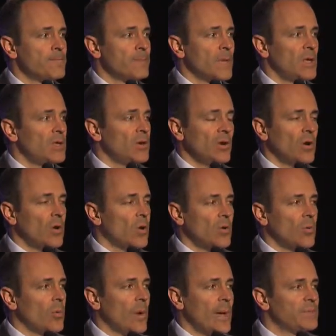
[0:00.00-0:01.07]
And you can go
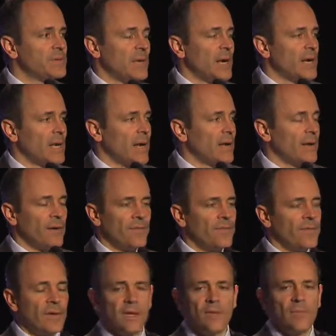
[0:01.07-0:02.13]
to a website, and
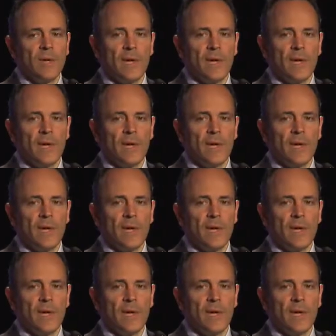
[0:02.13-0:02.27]
forgive me,